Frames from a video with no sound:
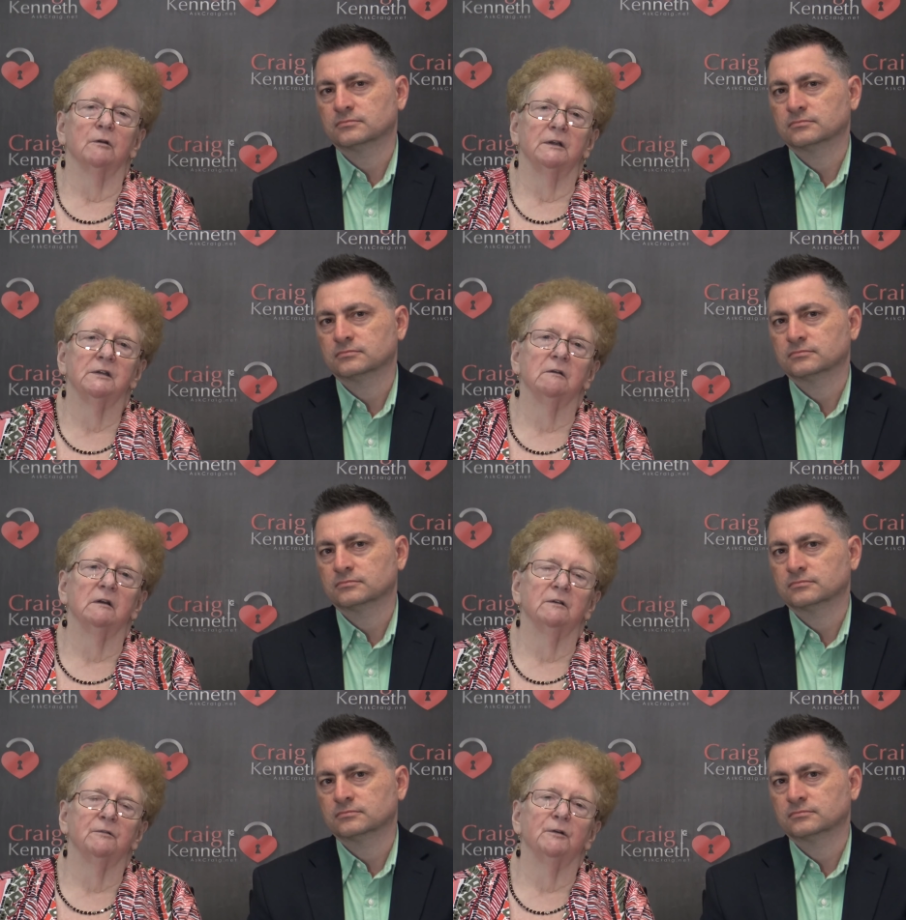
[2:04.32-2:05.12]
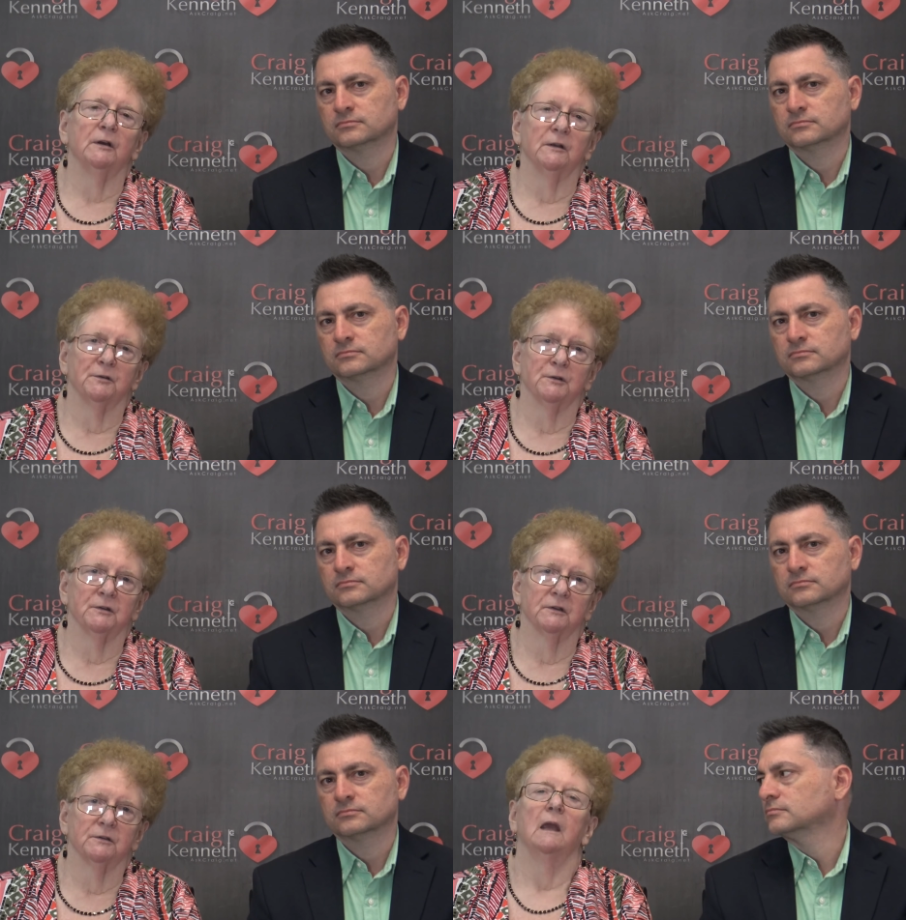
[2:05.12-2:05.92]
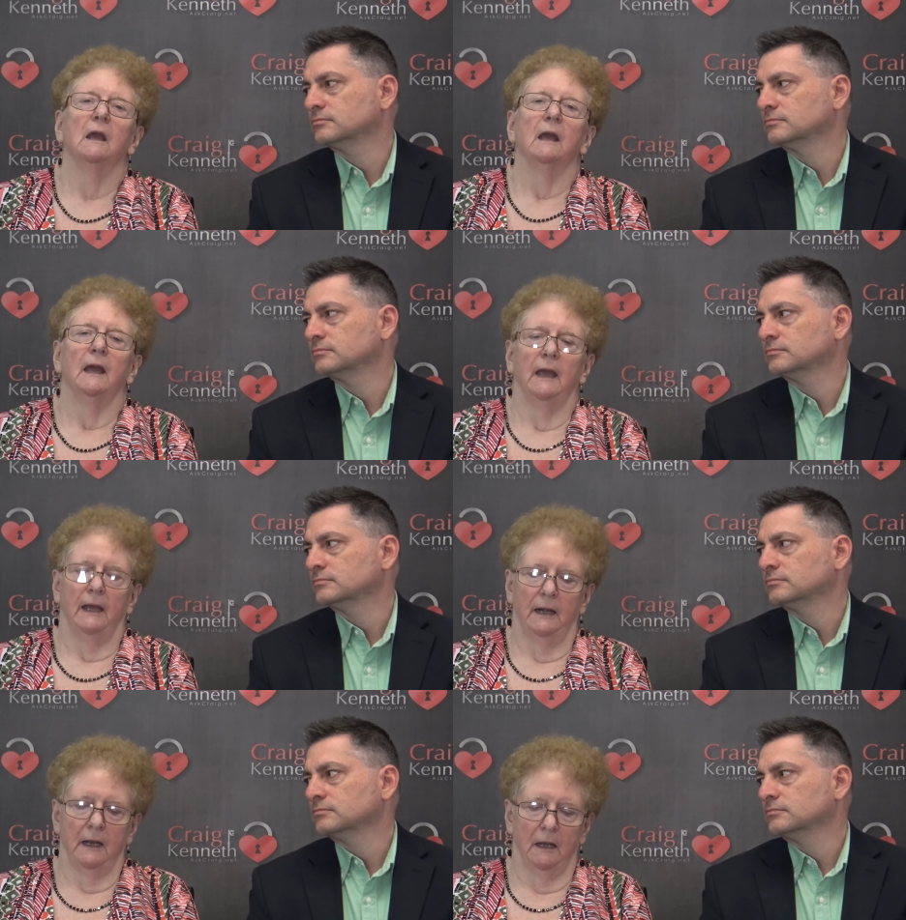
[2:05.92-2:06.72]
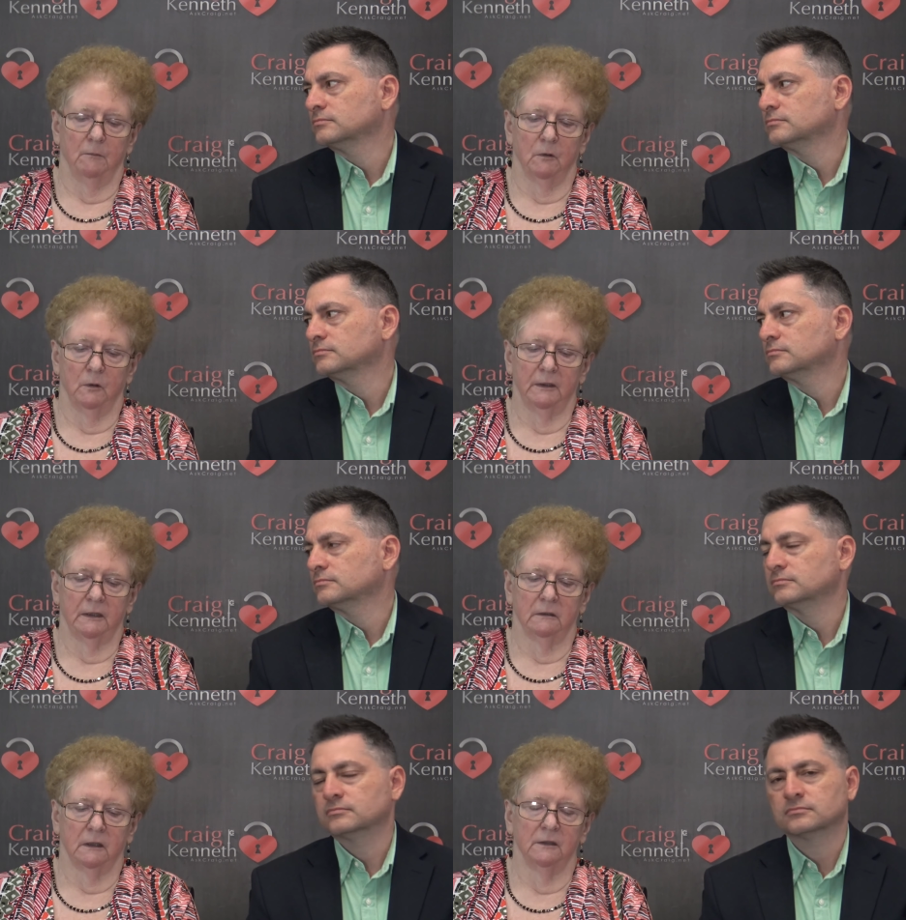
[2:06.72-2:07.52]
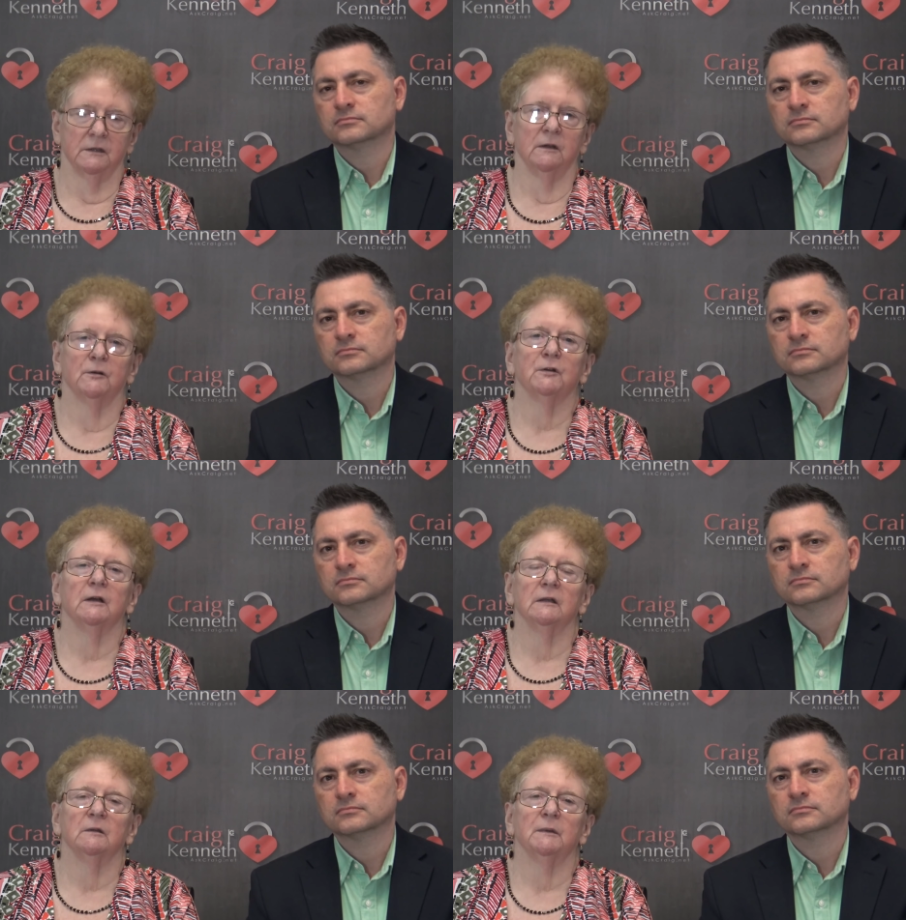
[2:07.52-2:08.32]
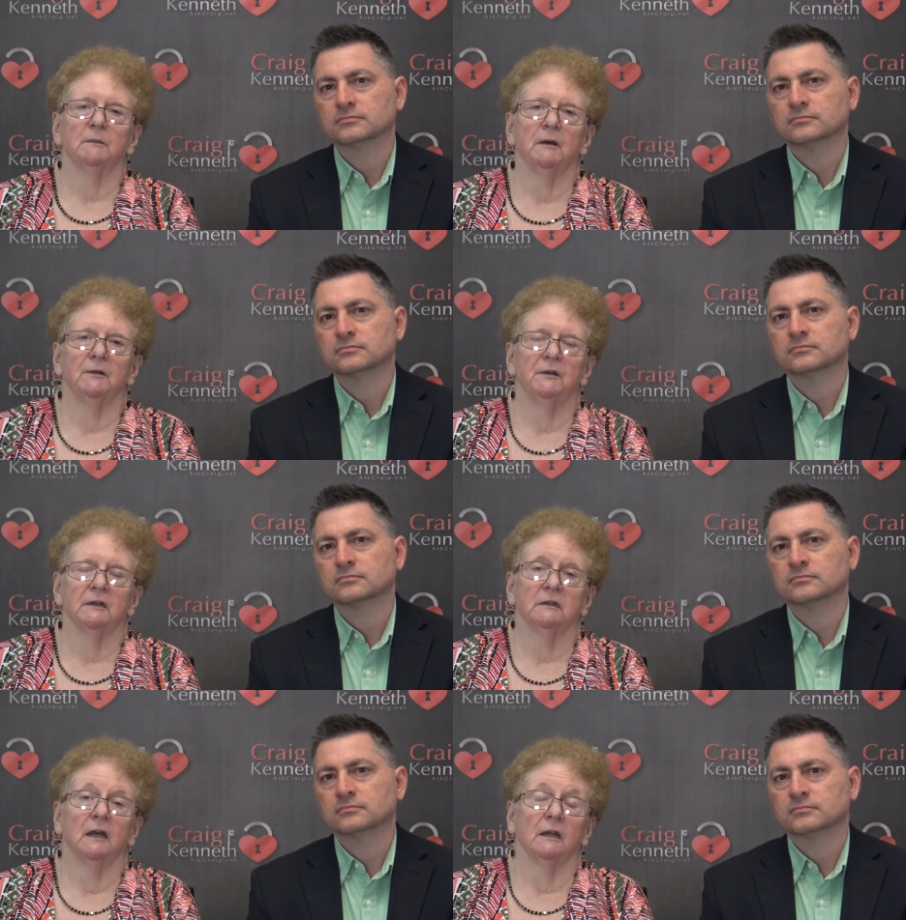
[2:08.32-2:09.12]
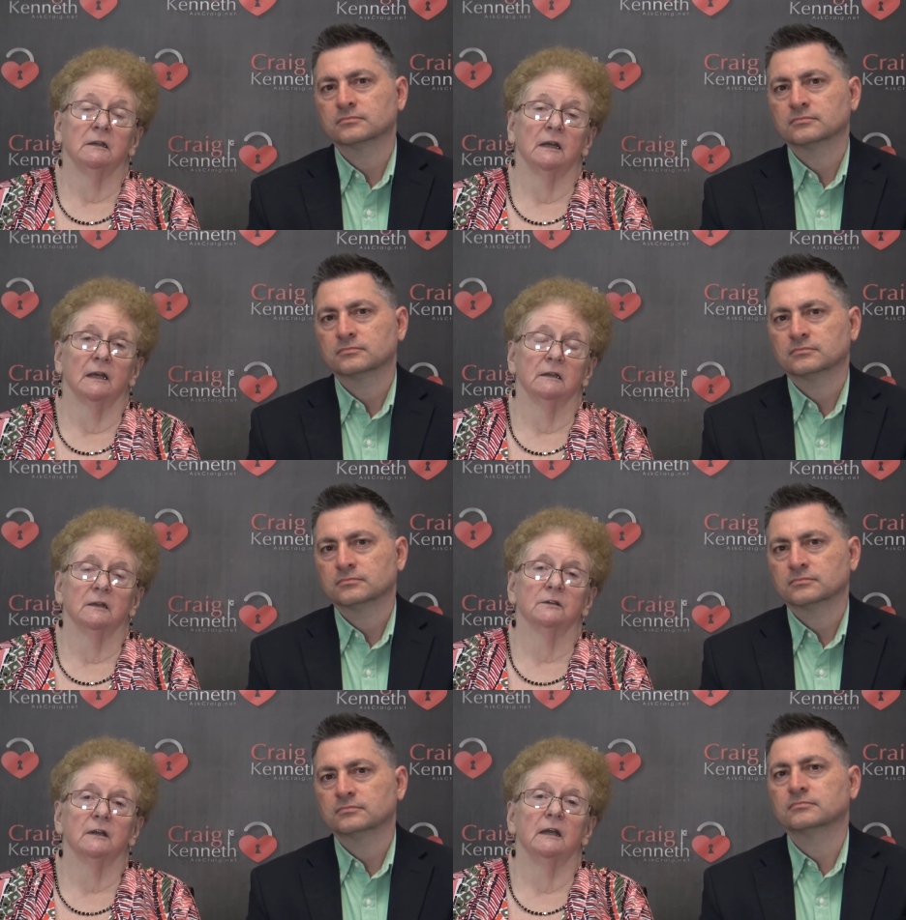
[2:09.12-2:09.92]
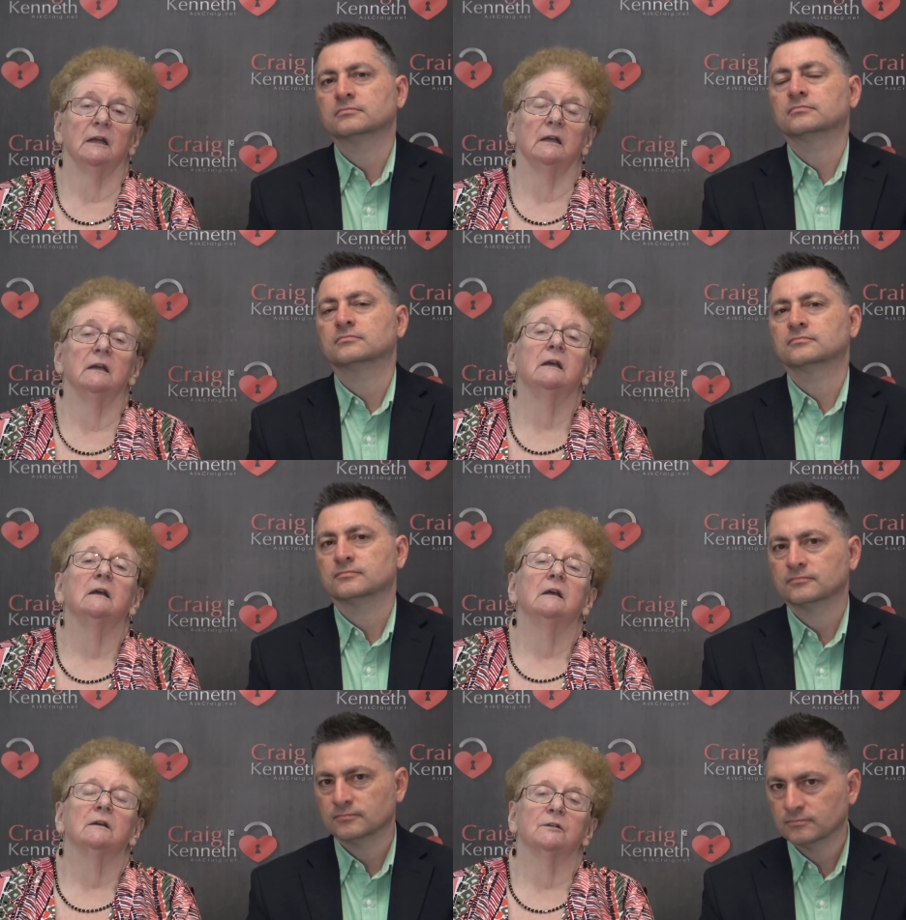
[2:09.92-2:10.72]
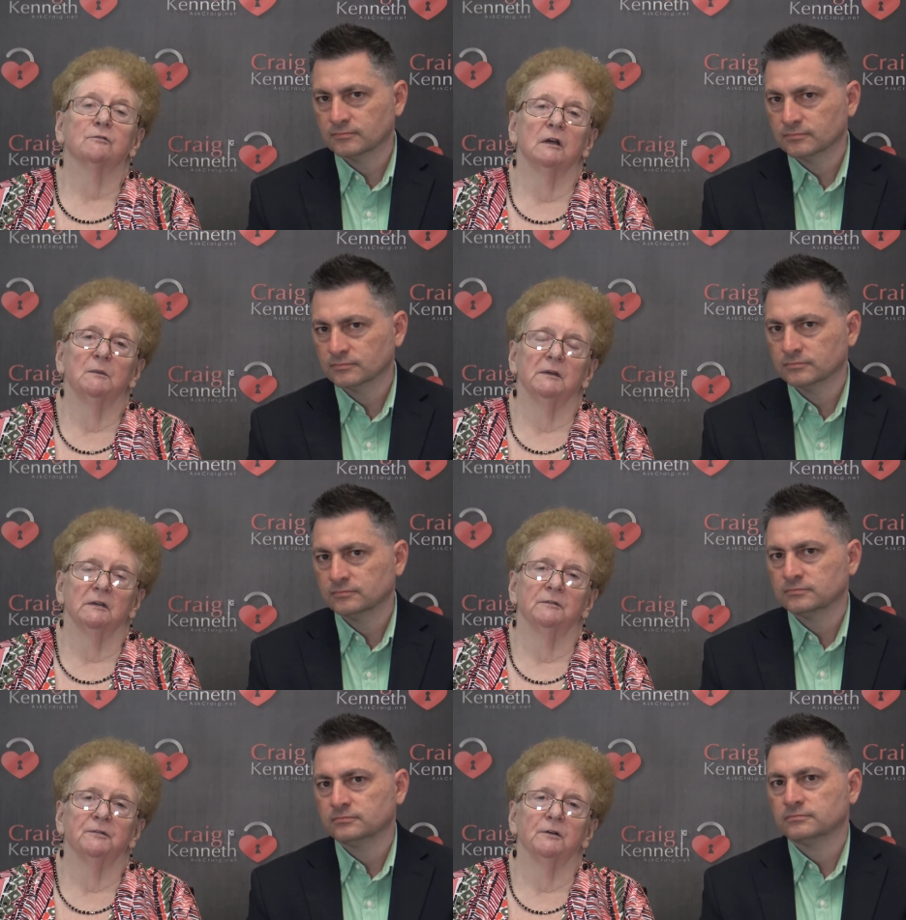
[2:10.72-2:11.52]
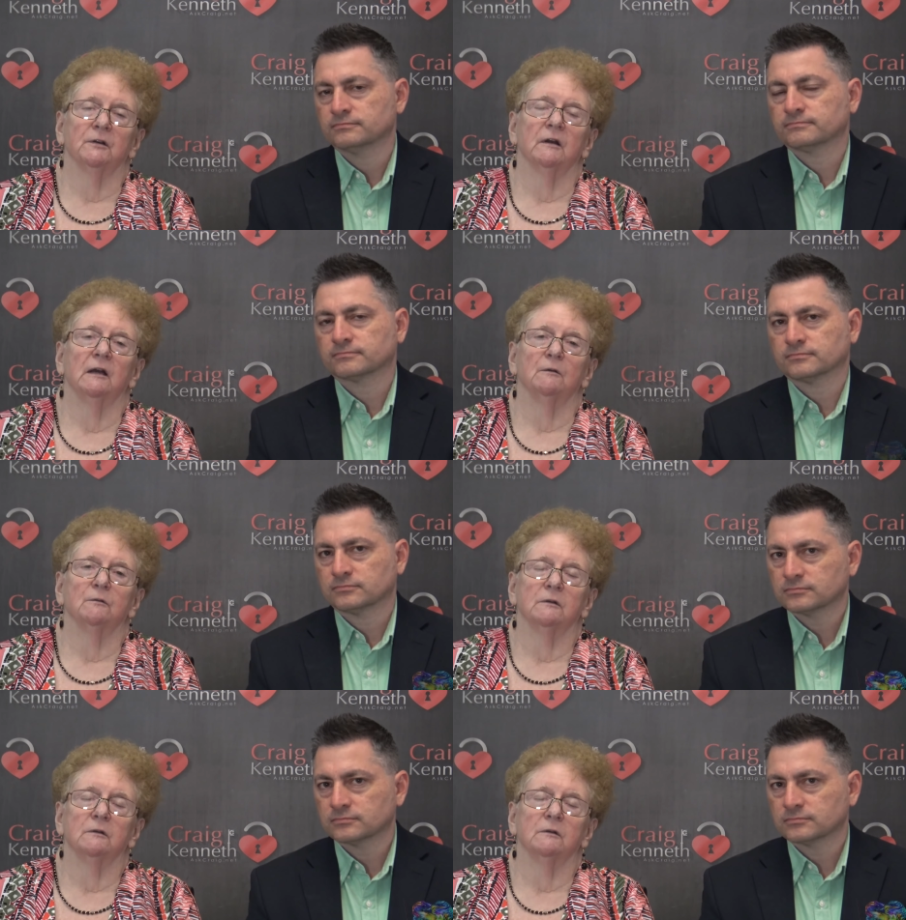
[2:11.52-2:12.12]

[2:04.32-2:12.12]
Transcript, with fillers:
Speaker 1: criteria for a narcissist. And I'm going to continue to talk a little bit about their tactics and describe a little further how